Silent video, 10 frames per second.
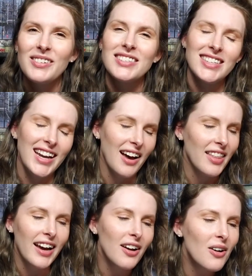we'll see how
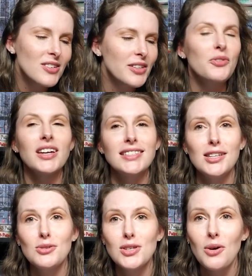that goes, if it
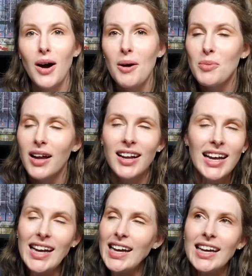continues to go up, but
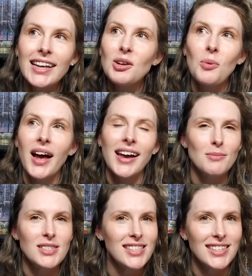either way,
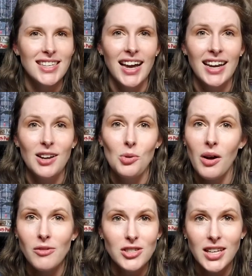I'm just excited.
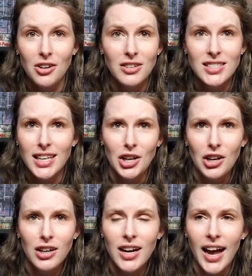Whoever's here is
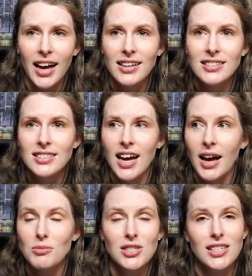here, and
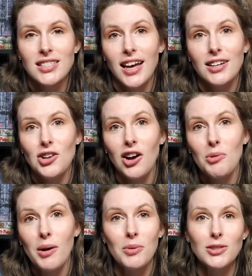I'm just excited to talk
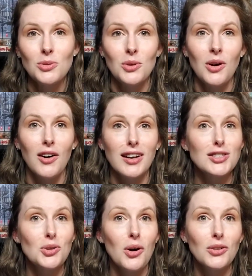about books with you all and get
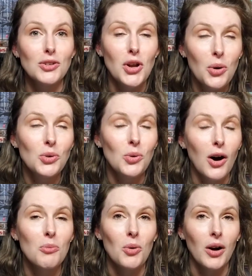to know you
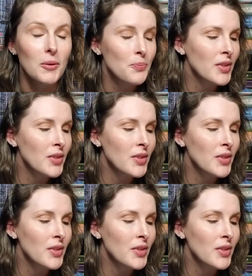all more.